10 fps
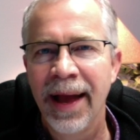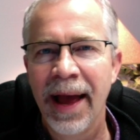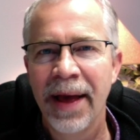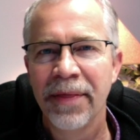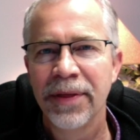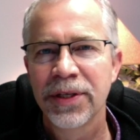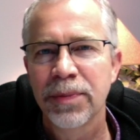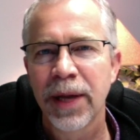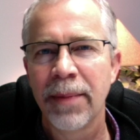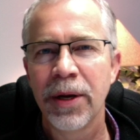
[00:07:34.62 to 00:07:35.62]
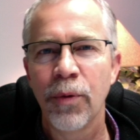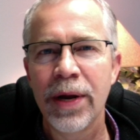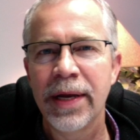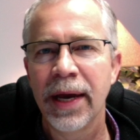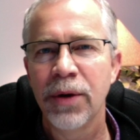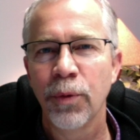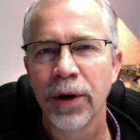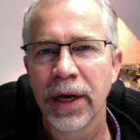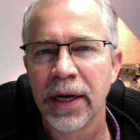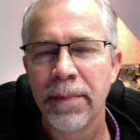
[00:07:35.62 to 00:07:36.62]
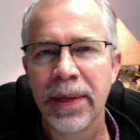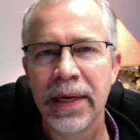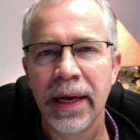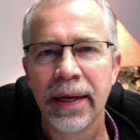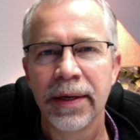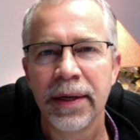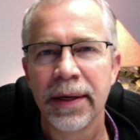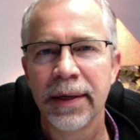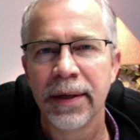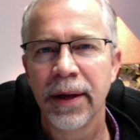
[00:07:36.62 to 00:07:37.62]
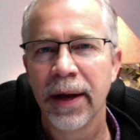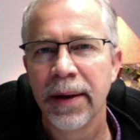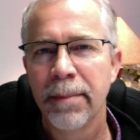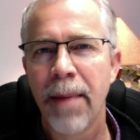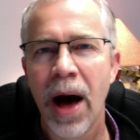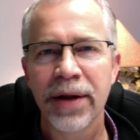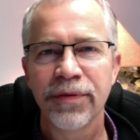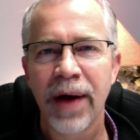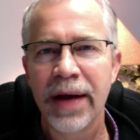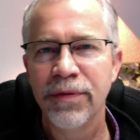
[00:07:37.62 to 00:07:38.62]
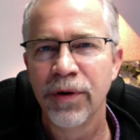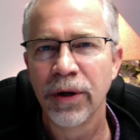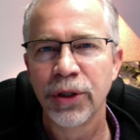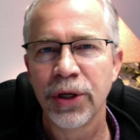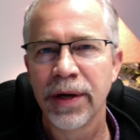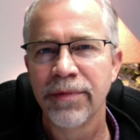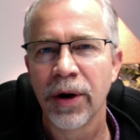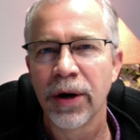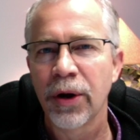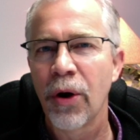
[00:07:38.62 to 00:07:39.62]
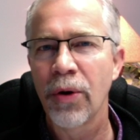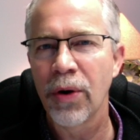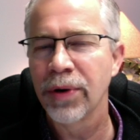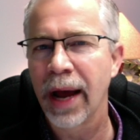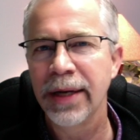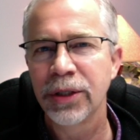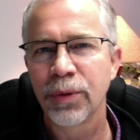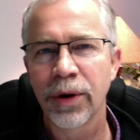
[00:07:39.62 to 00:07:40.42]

And this coming weekend, we're going to begin a modified version of our cocoa nights.